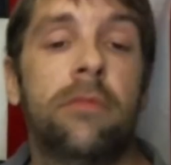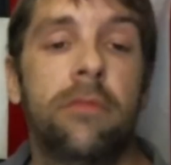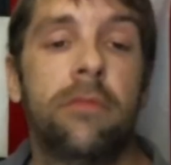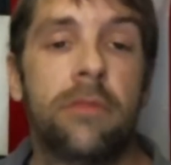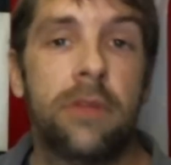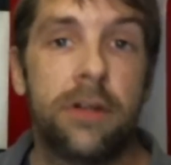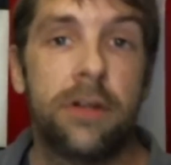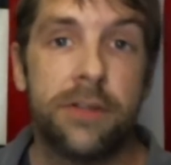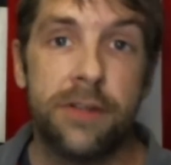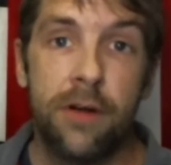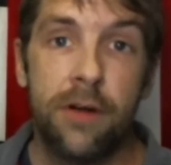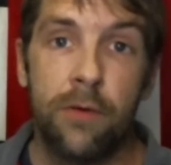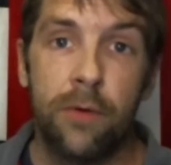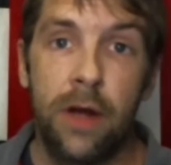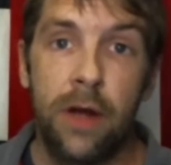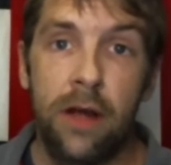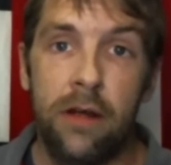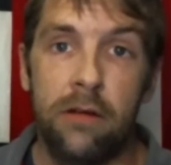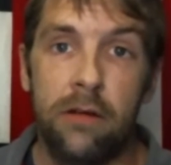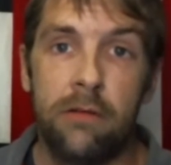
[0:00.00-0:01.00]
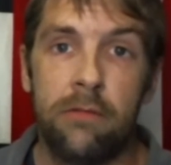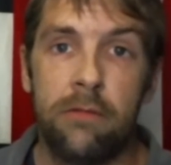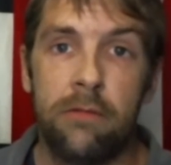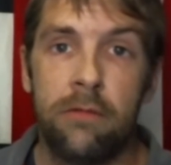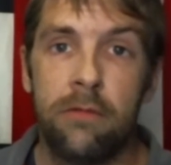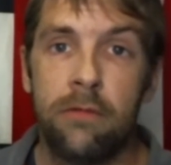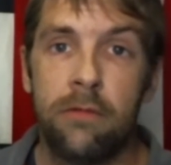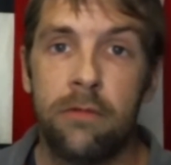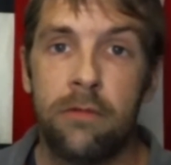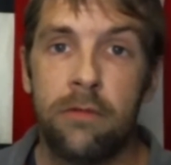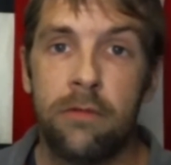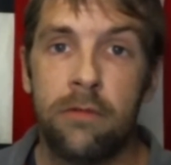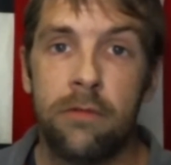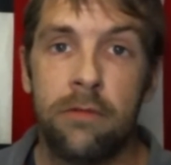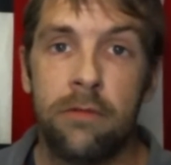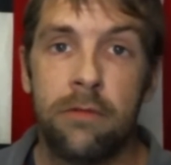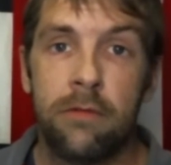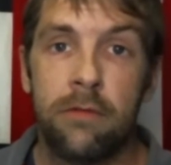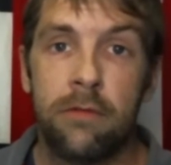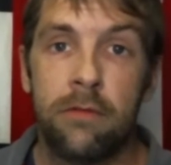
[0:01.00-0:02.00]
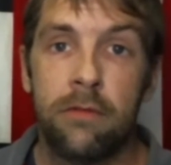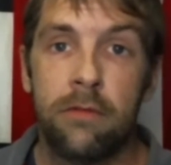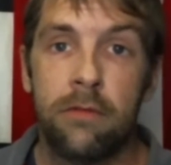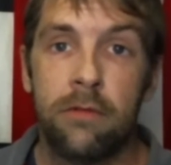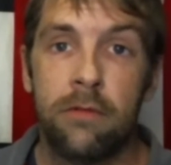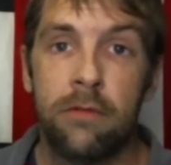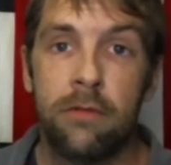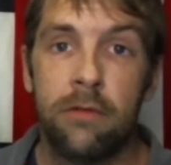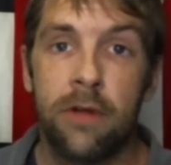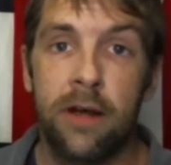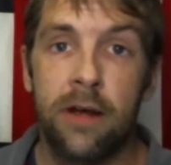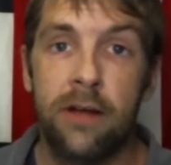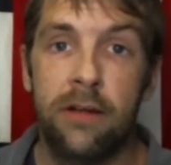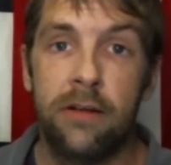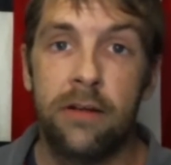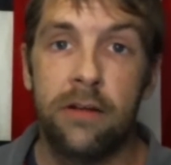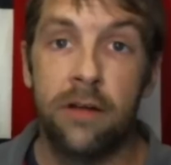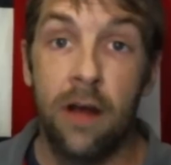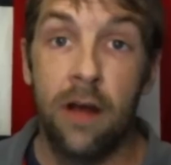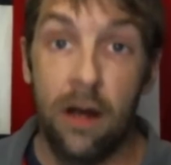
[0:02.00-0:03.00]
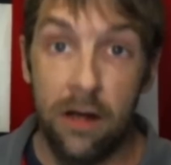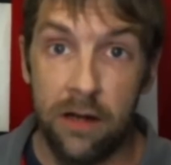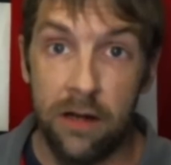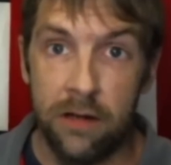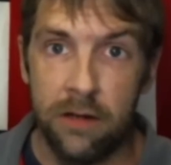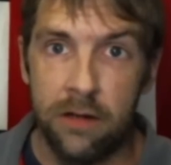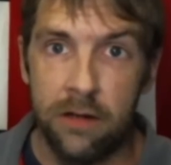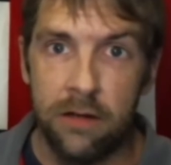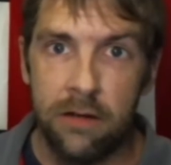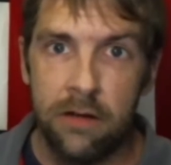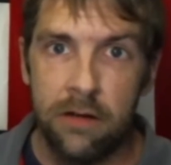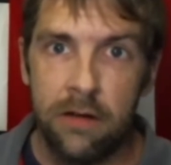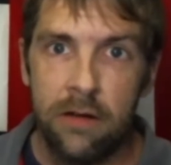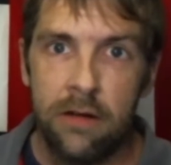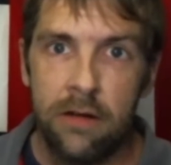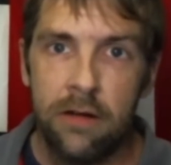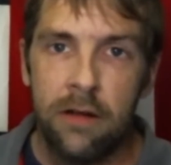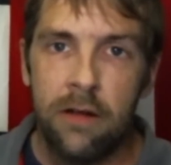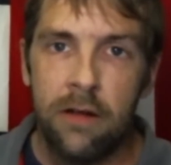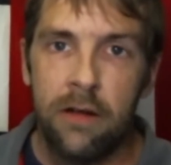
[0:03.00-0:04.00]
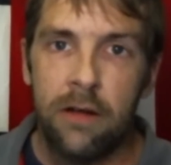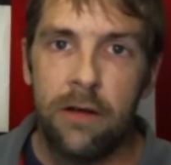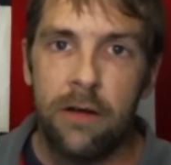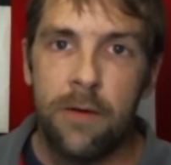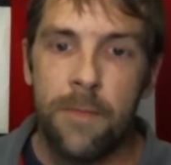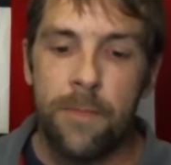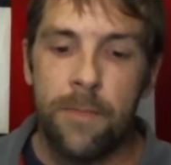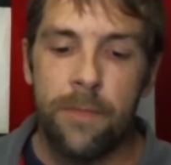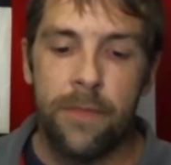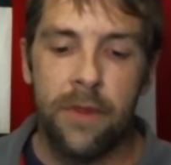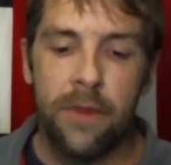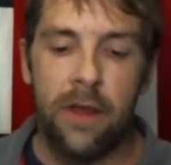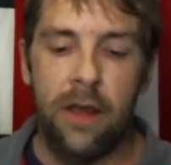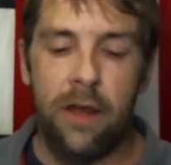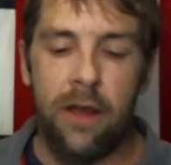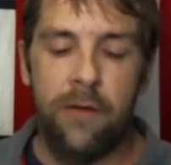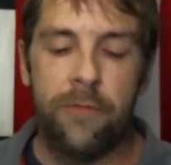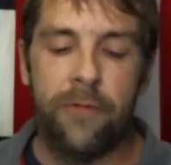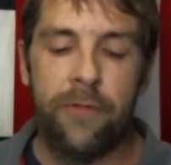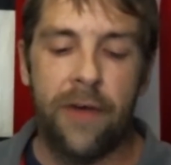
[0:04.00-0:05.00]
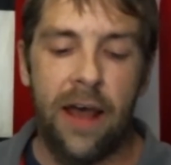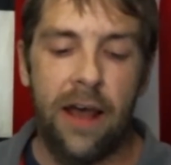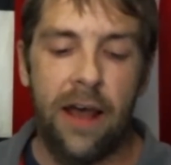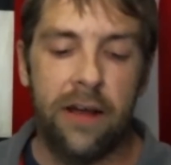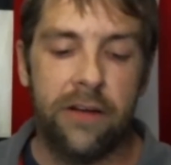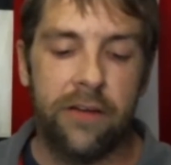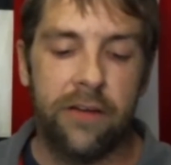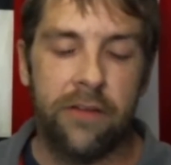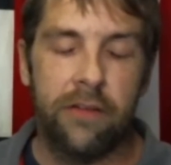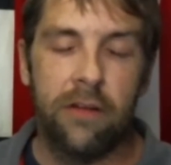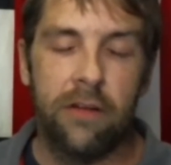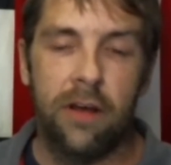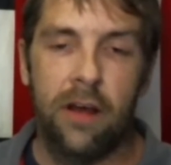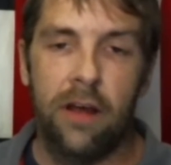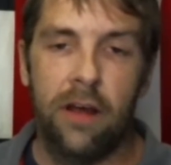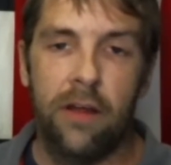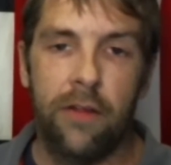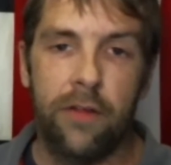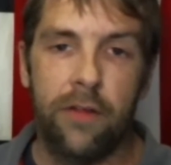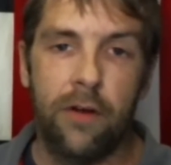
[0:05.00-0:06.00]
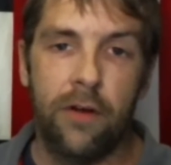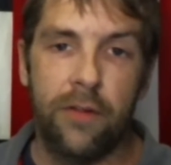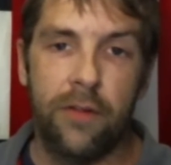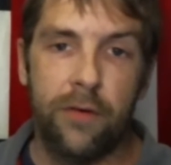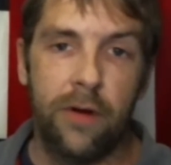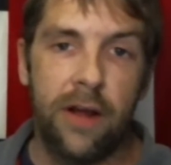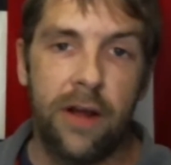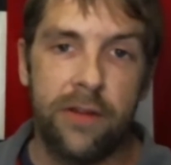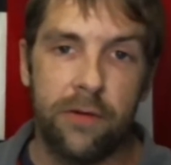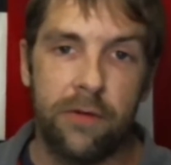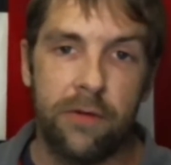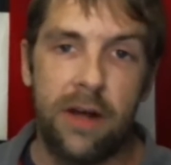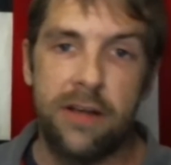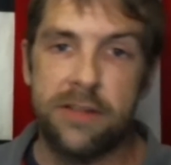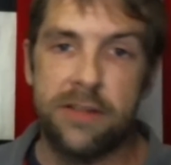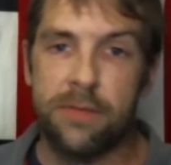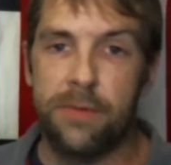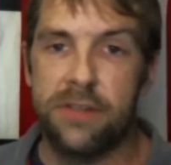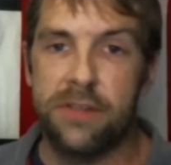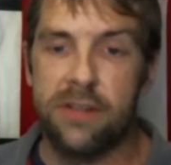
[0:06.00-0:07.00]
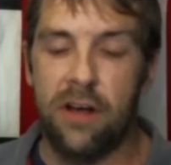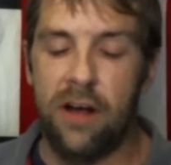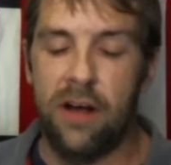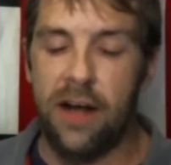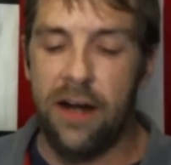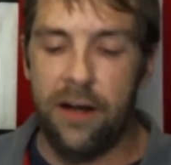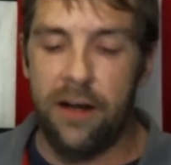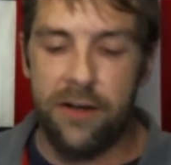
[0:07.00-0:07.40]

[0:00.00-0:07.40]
there's no rain. Like, none. In fact, all throughout the race, we saw higher